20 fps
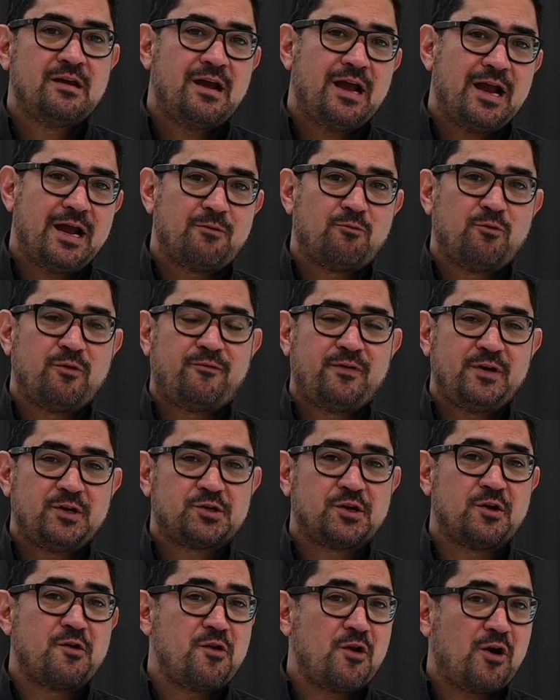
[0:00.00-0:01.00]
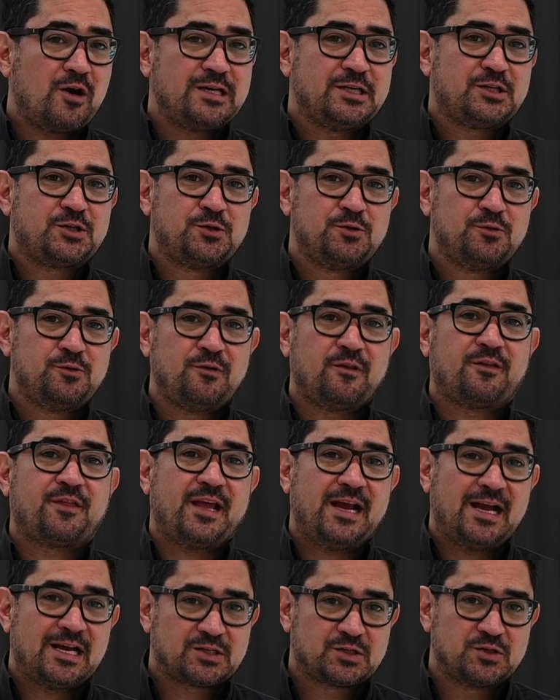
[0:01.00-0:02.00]
and we finished at
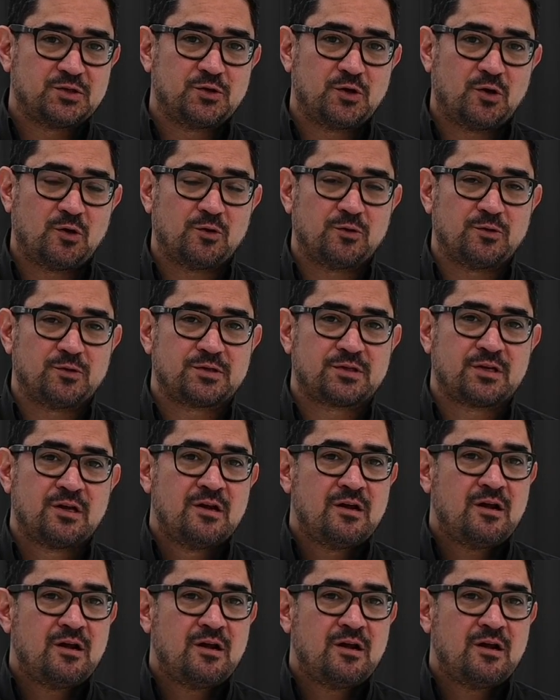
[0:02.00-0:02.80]
$92,000.